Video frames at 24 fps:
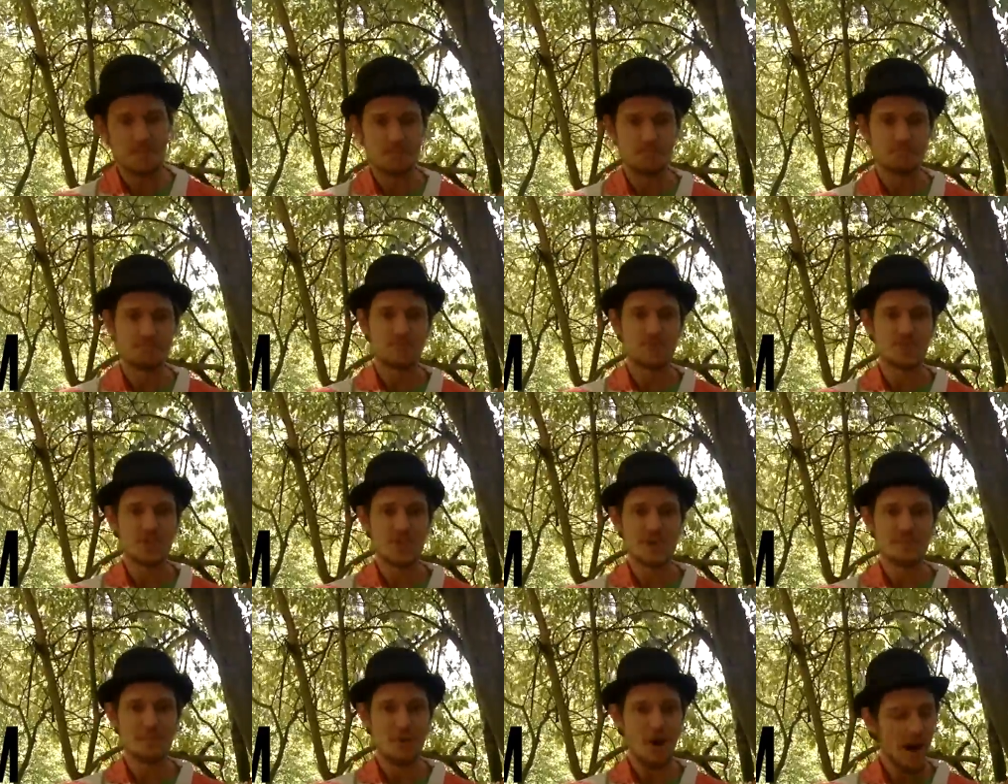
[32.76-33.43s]
D
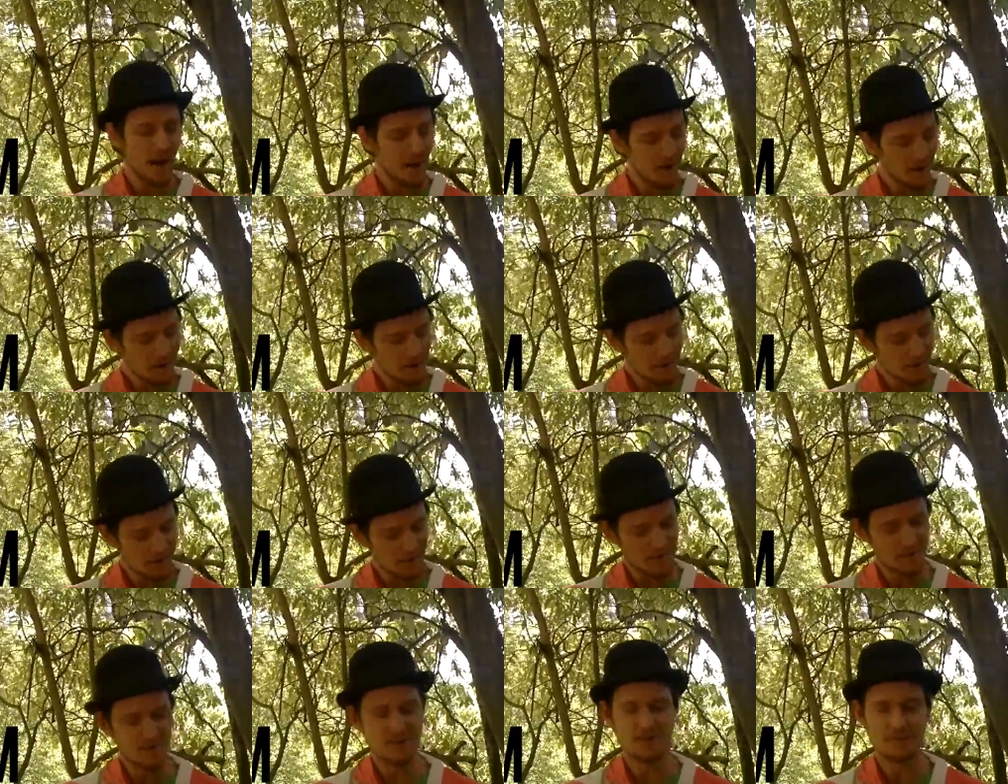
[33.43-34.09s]
minor,
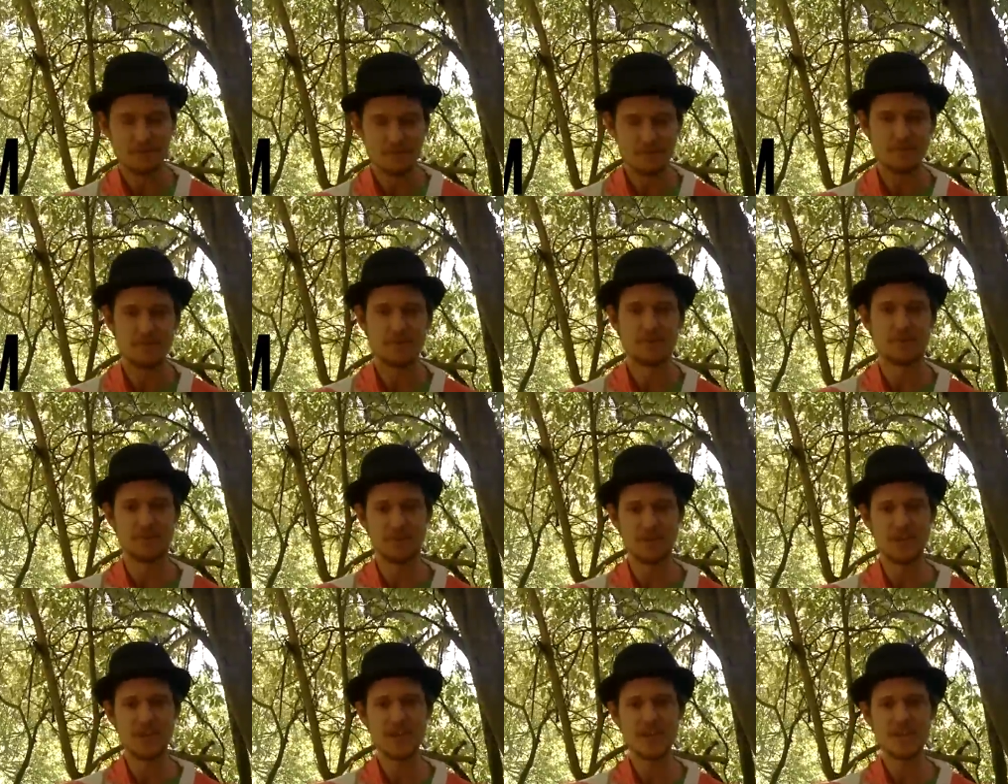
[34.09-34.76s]

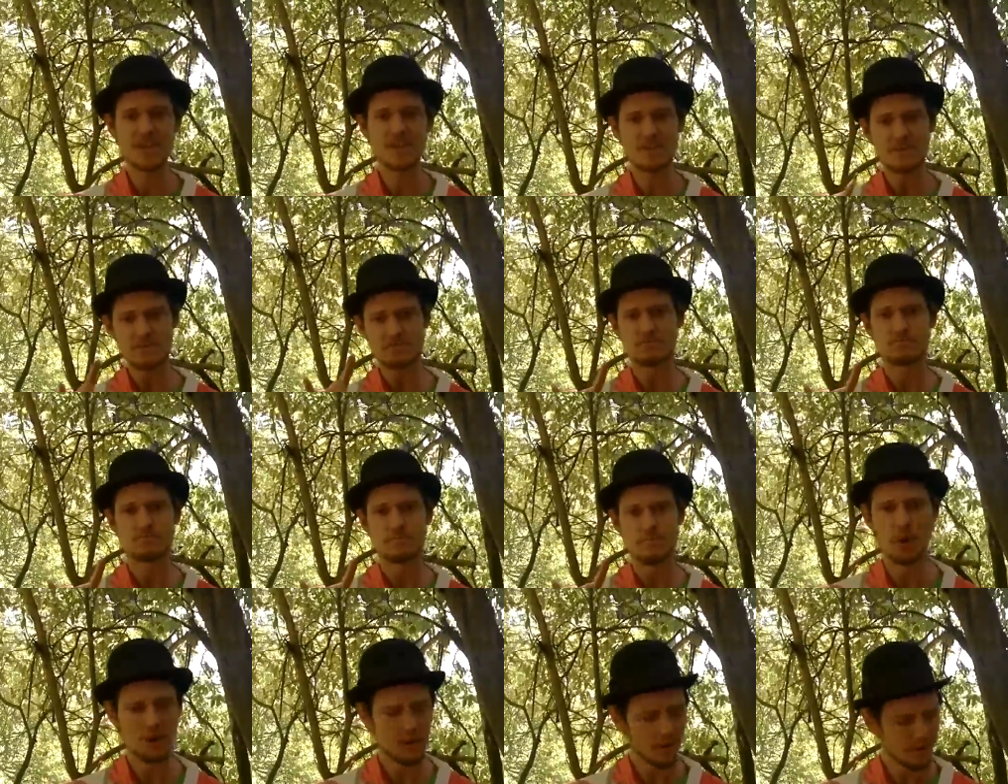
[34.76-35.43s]
C
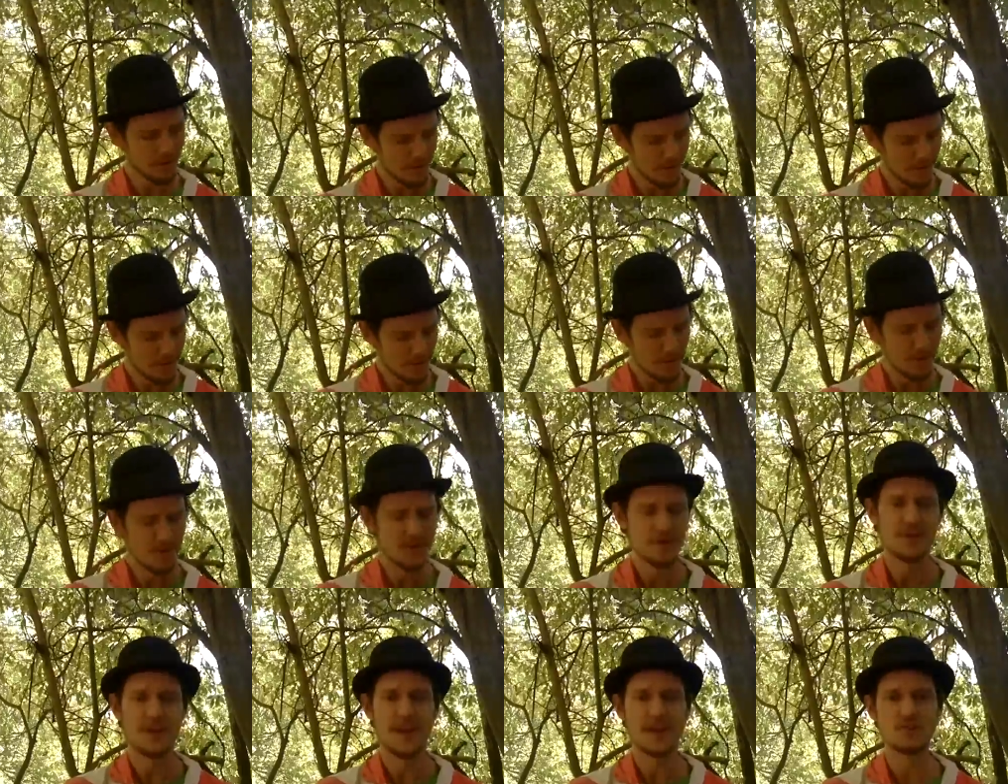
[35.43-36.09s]
power chord,
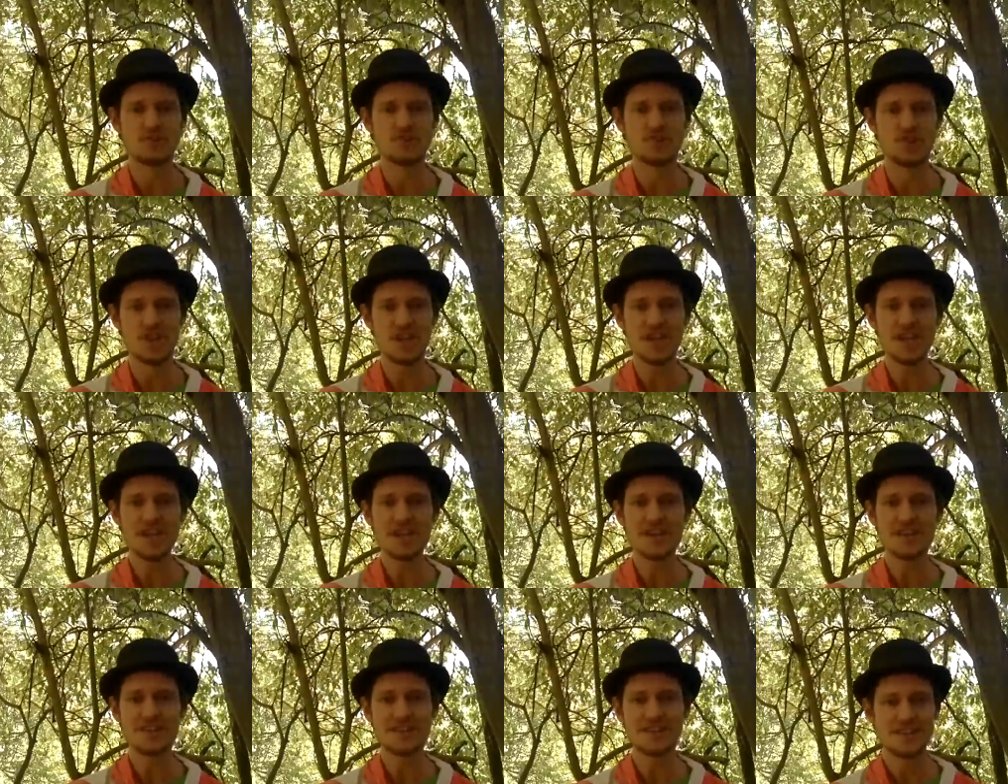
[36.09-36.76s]

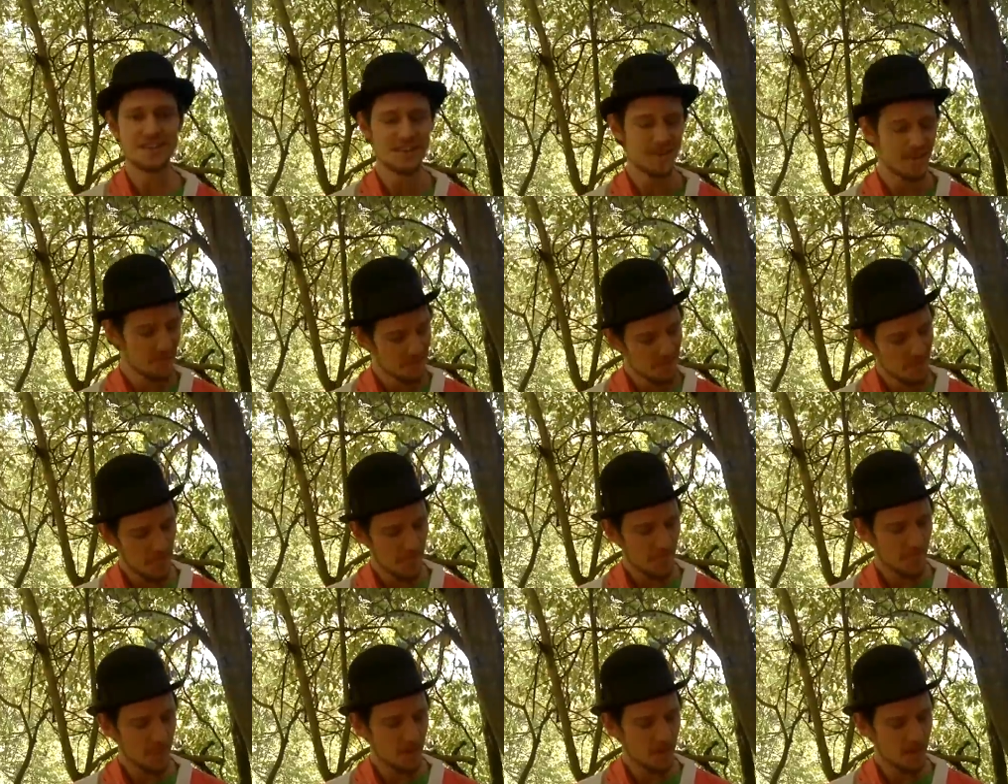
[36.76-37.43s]
and G.
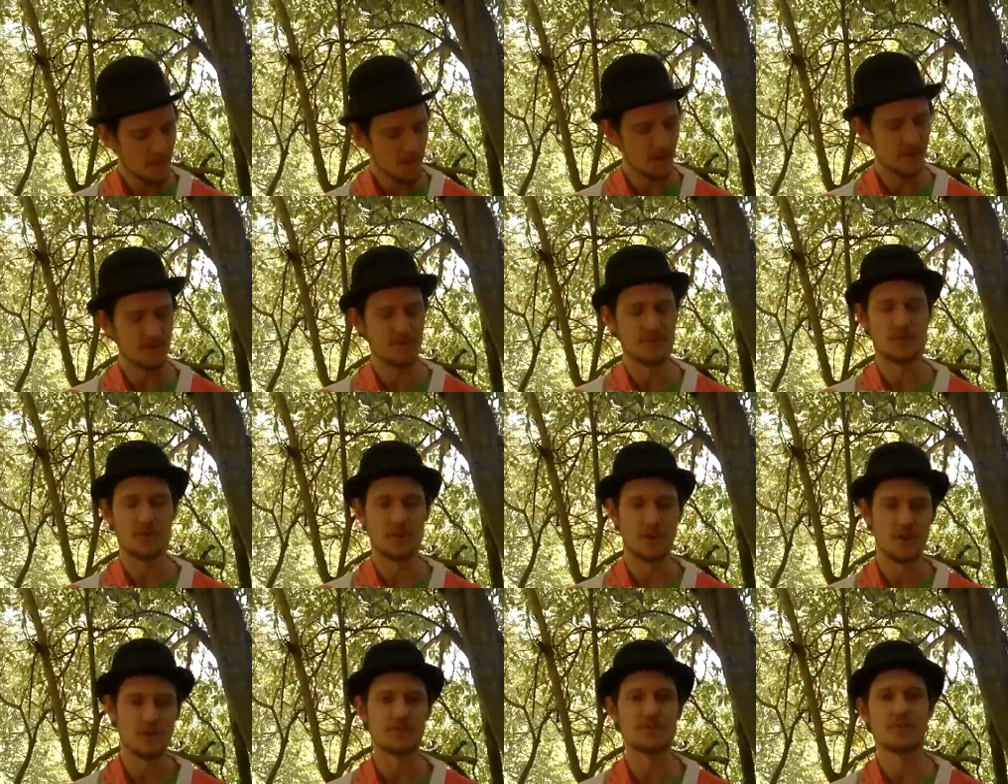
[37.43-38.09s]

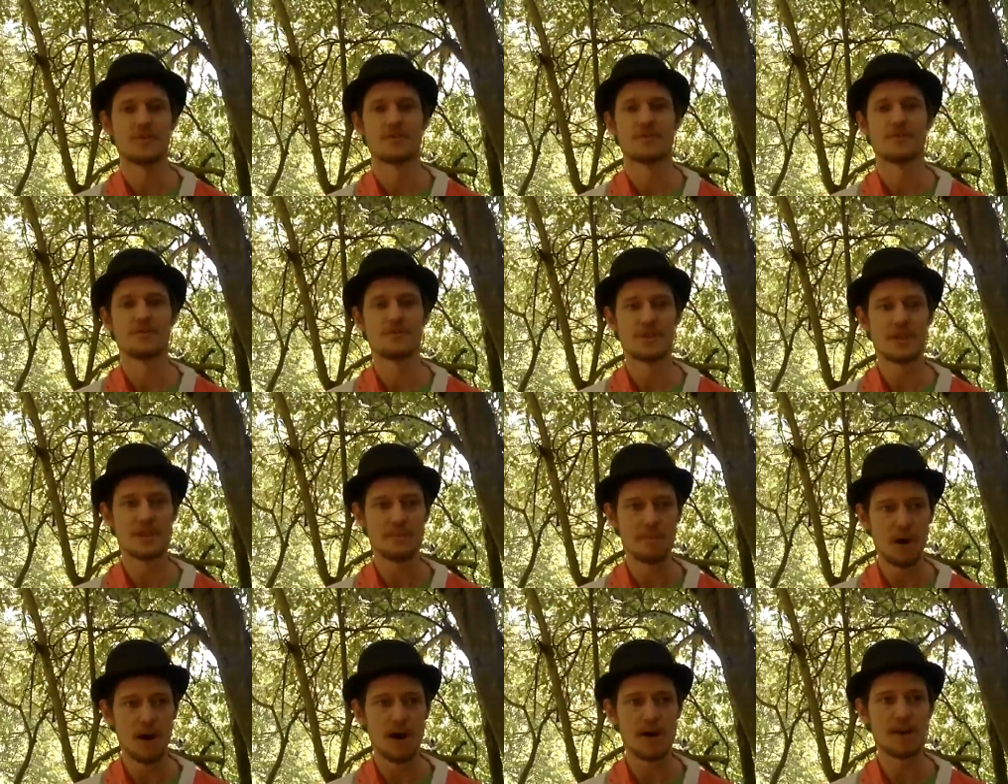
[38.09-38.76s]
And so it goes
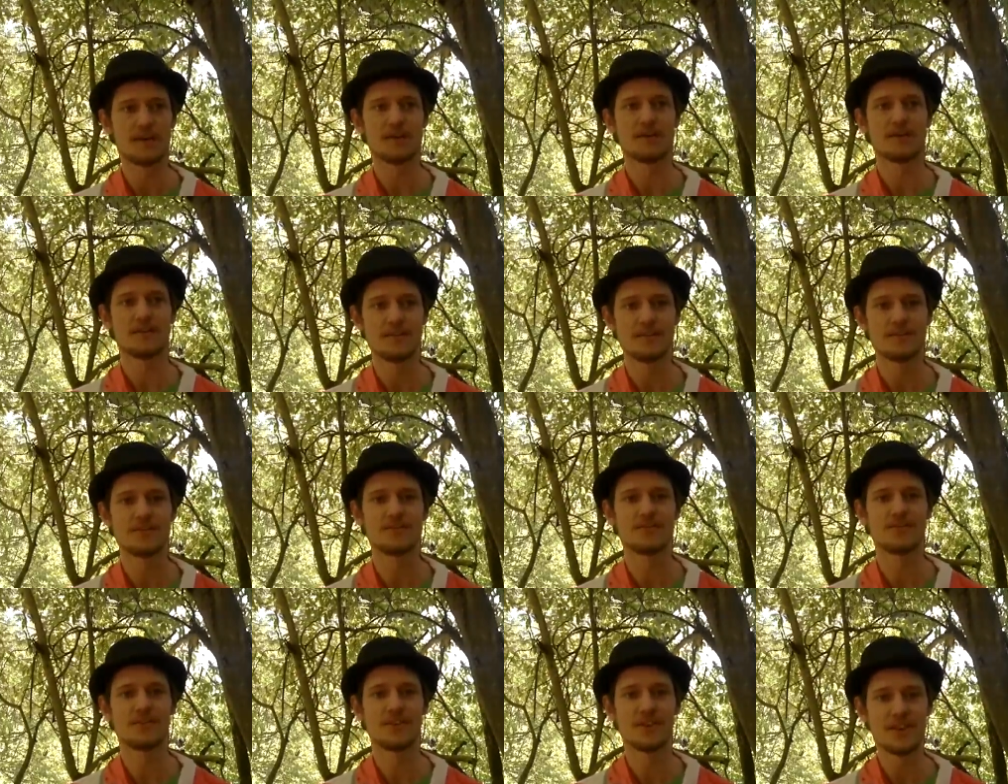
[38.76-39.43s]
D minor,
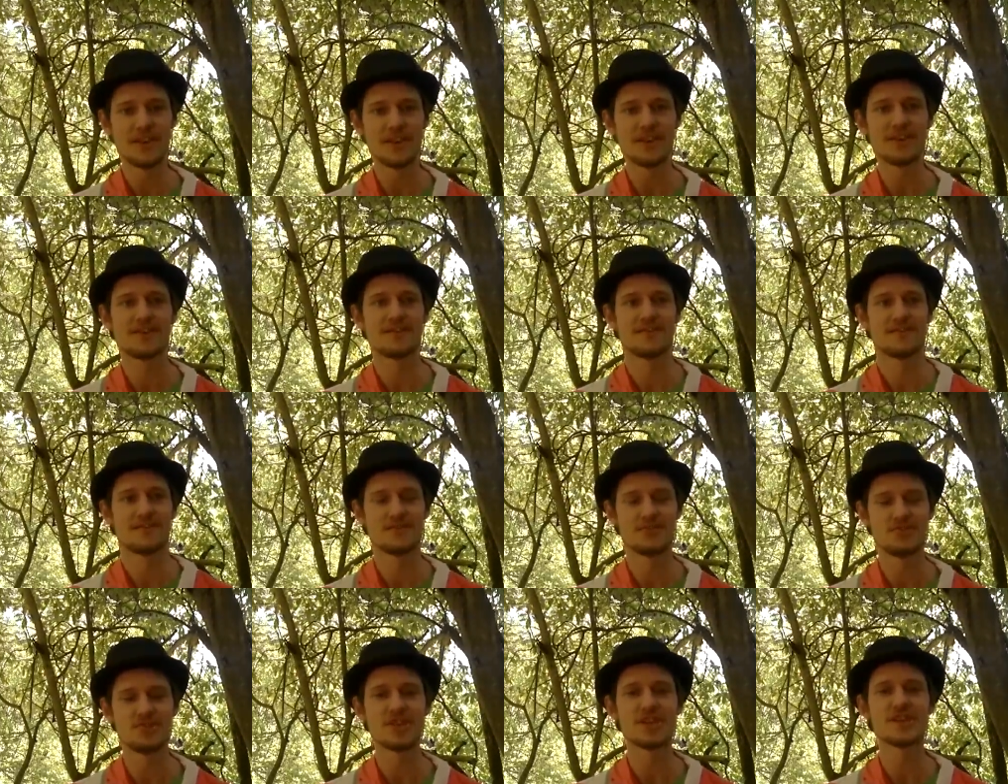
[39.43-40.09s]
C,
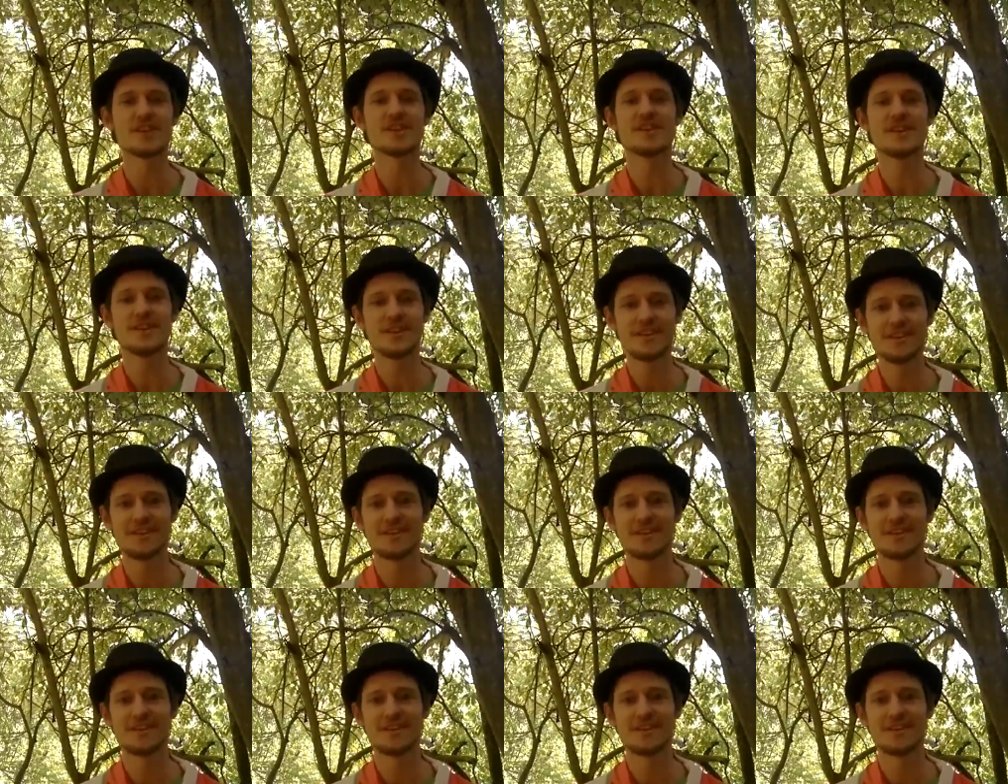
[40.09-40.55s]
G,